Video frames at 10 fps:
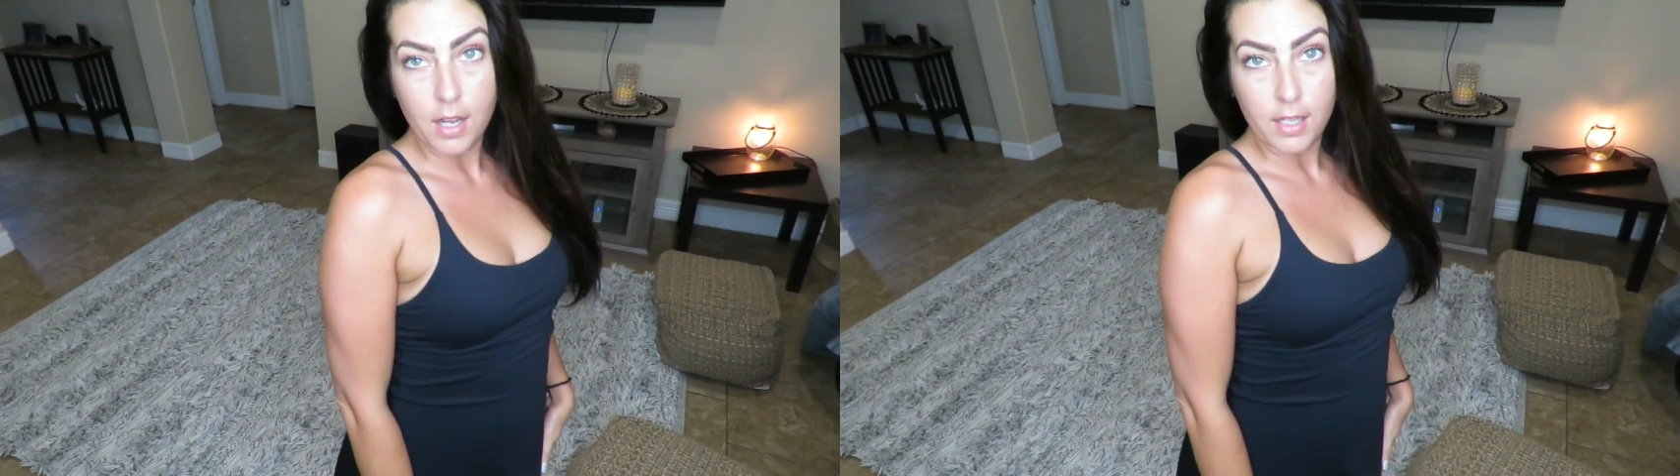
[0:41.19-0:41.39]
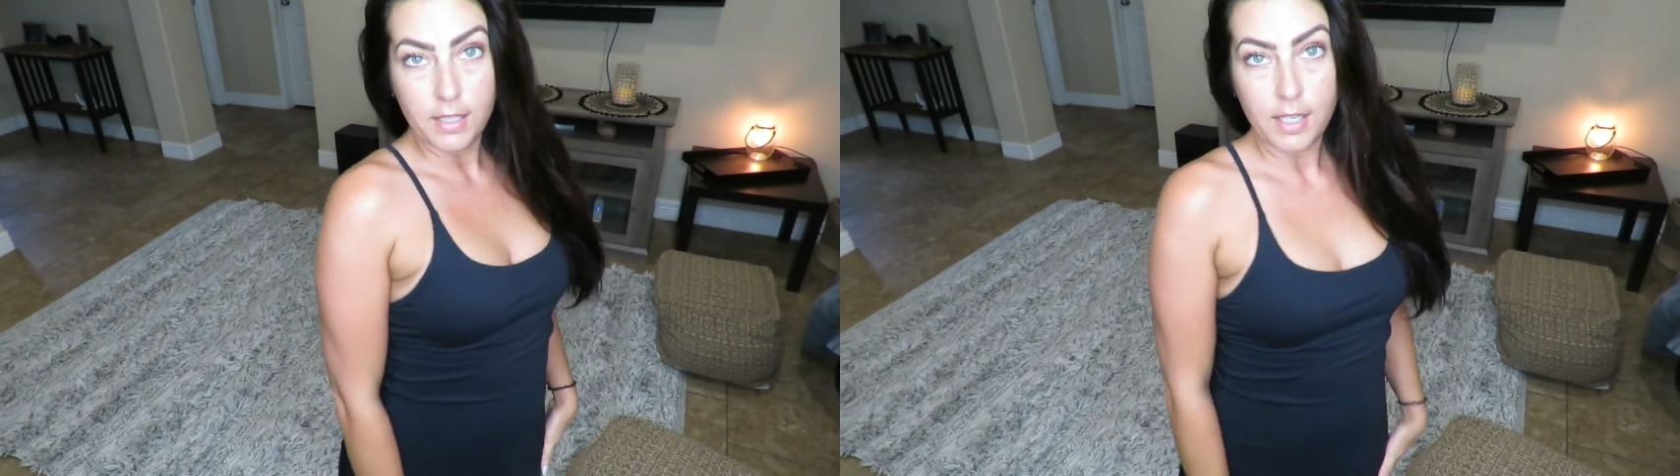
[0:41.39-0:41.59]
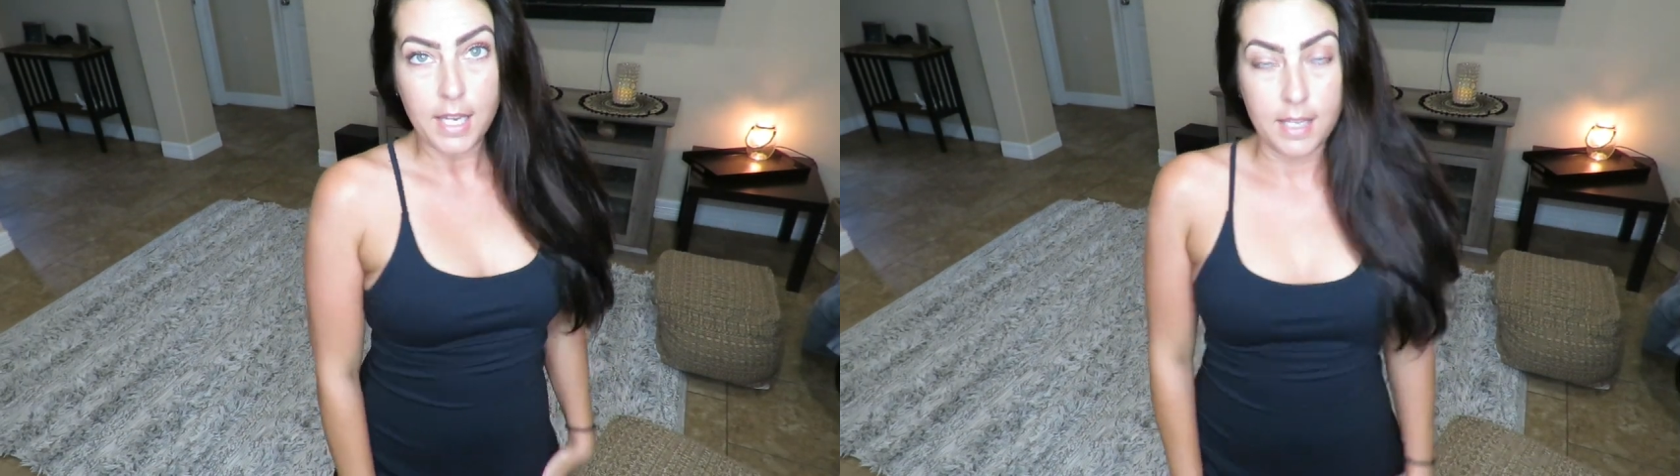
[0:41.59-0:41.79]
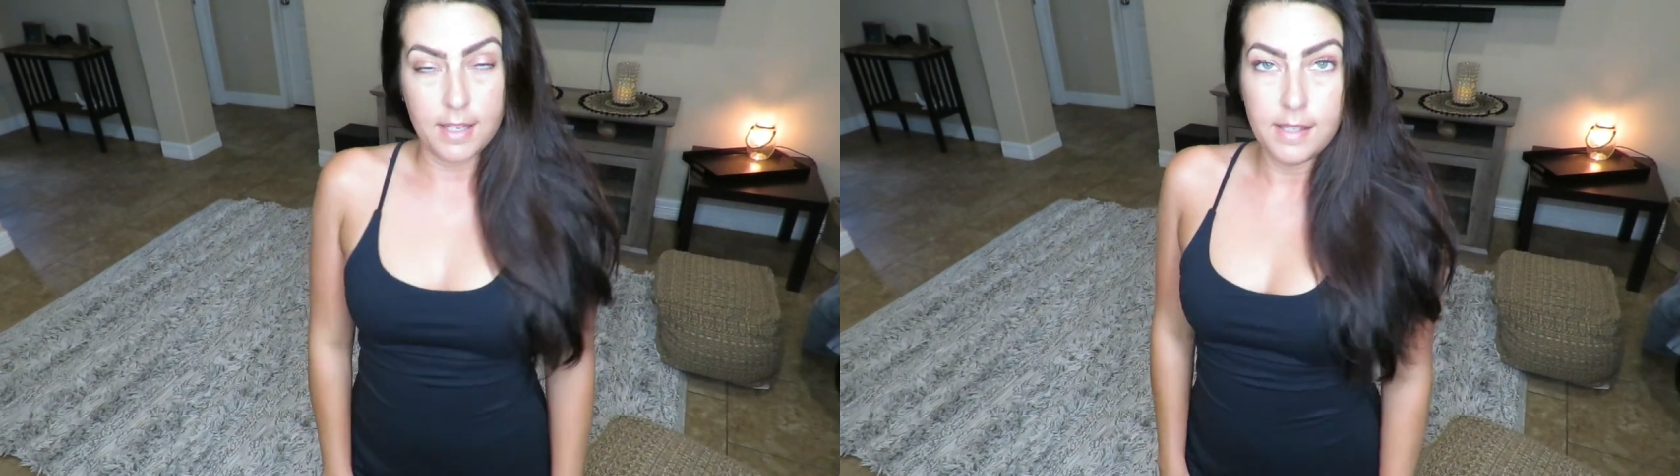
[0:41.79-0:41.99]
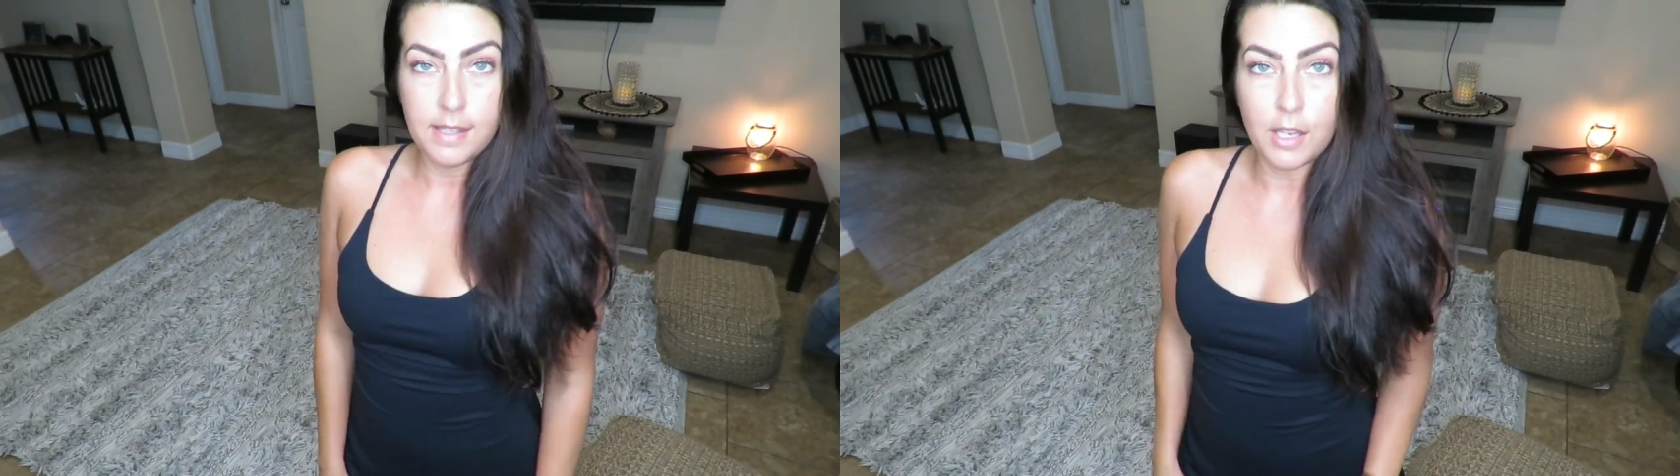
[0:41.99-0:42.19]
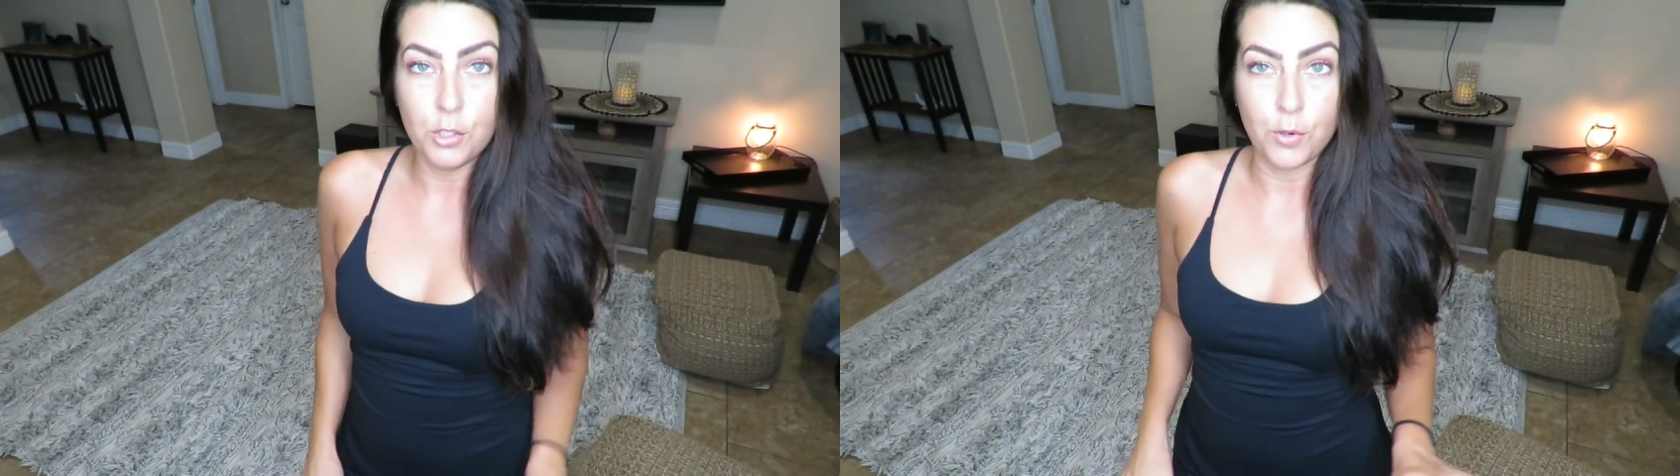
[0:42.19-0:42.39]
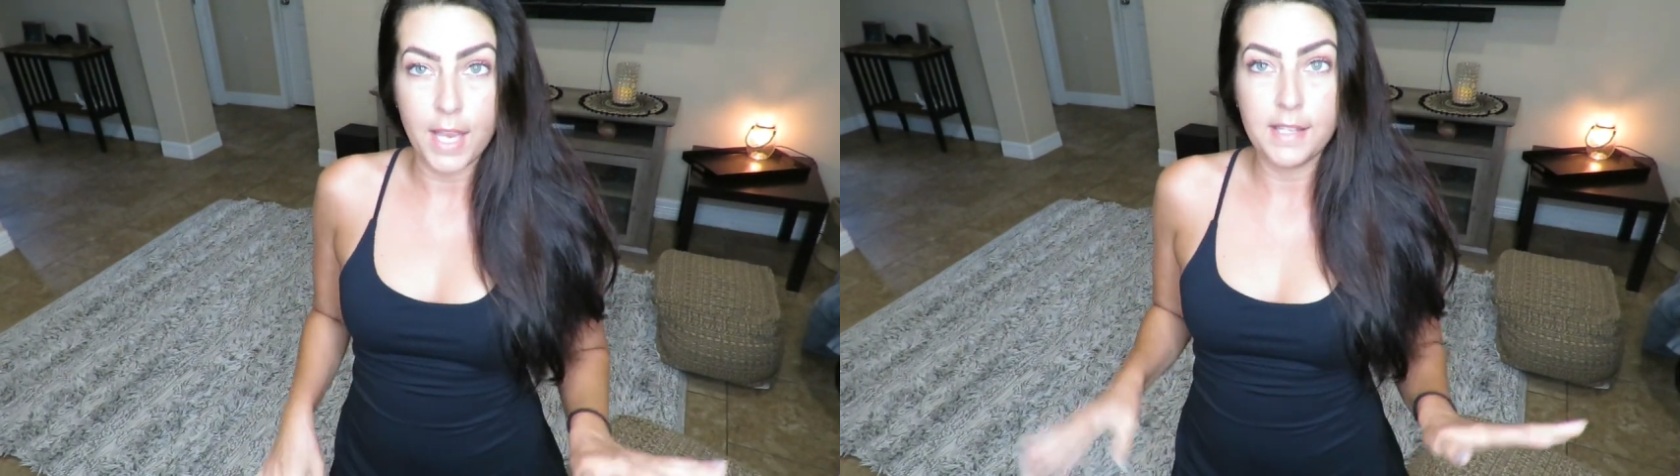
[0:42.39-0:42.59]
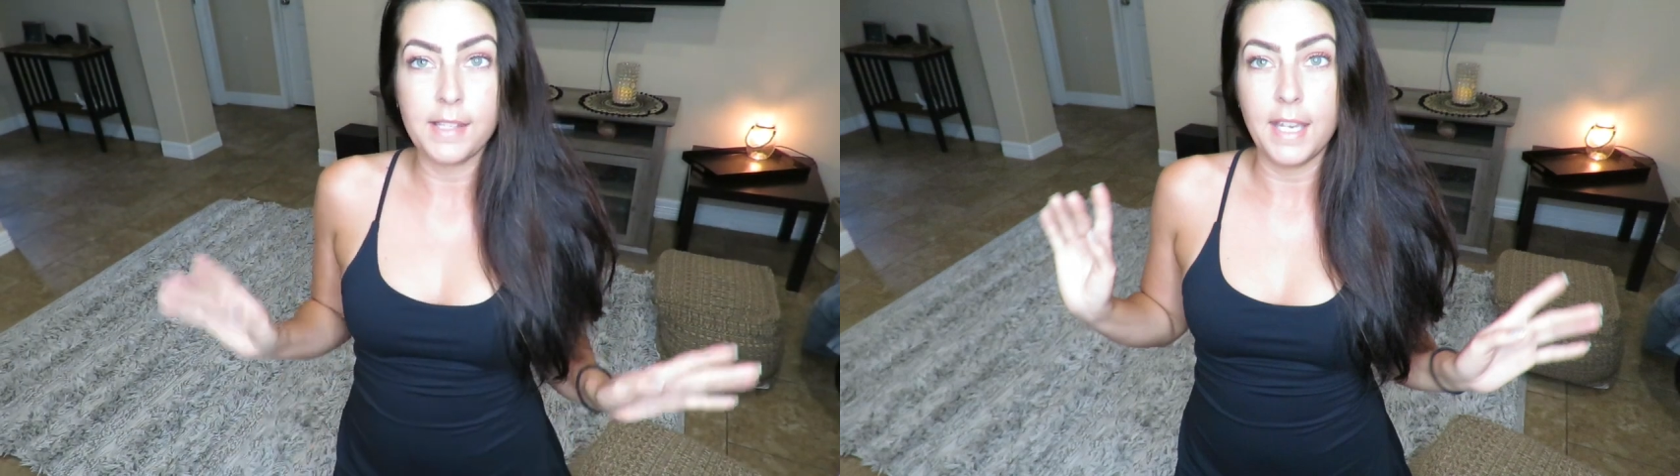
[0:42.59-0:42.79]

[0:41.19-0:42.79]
on is a dress,